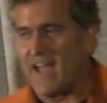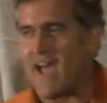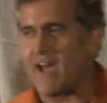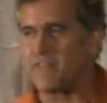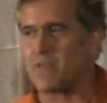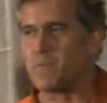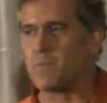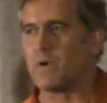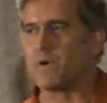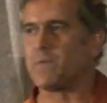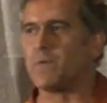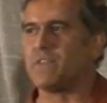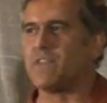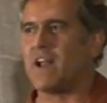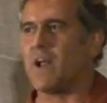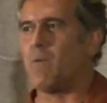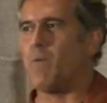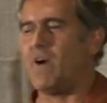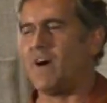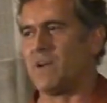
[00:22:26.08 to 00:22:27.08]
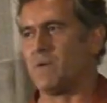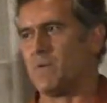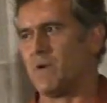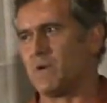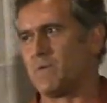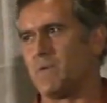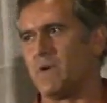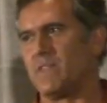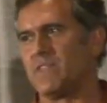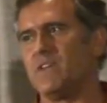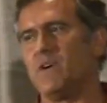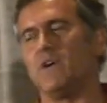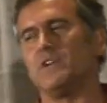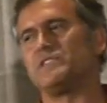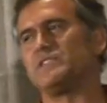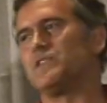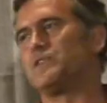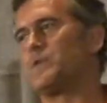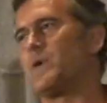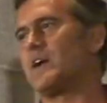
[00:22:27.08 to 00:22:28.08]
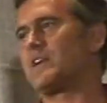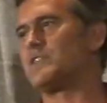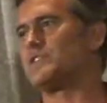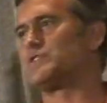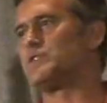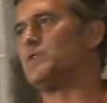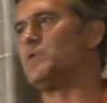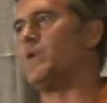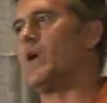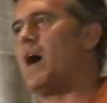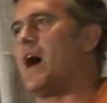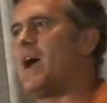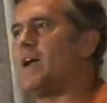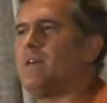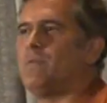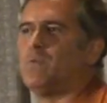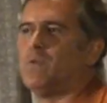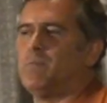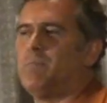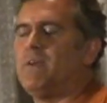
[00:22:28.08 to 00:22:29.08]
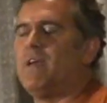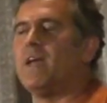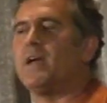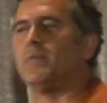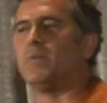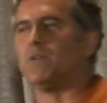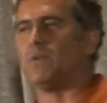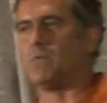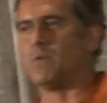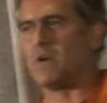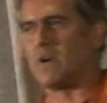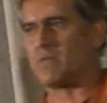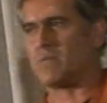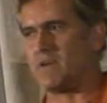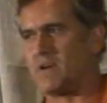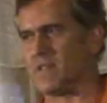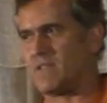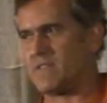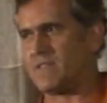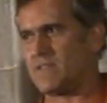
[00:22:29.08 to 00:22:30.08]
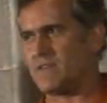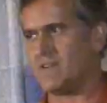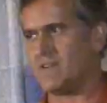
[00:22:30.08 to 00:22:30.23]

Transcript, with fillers: I haven't worked with that I want to work with. No, it's the directors who I will be able to work with